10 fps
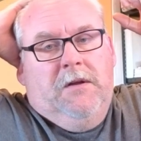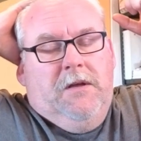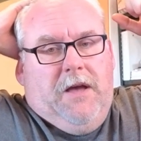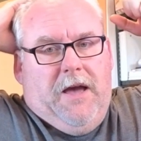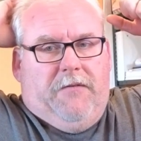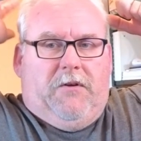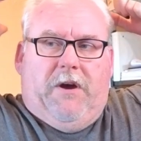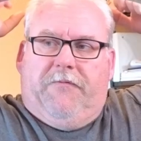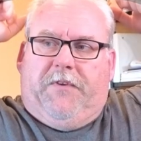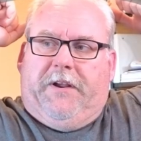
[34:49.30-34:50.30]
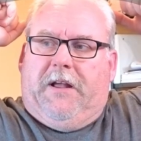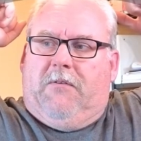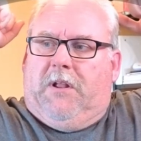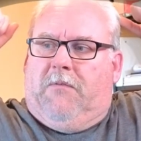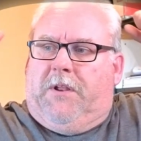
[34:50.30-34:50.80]
I haven't quite figured out what
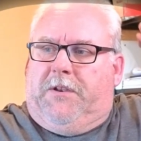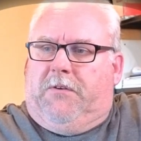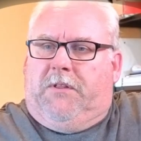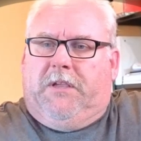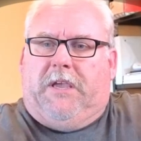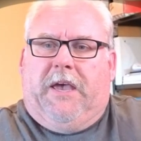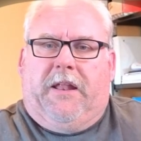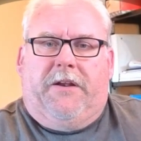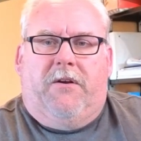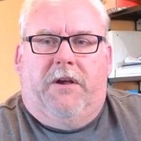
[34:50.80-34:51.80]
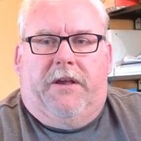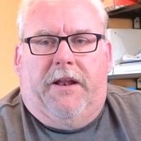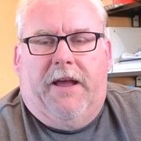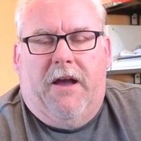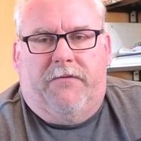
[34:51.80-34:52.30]
I want to do with it yet. I know I gotta
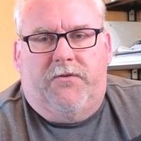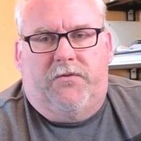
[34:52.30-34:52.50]
have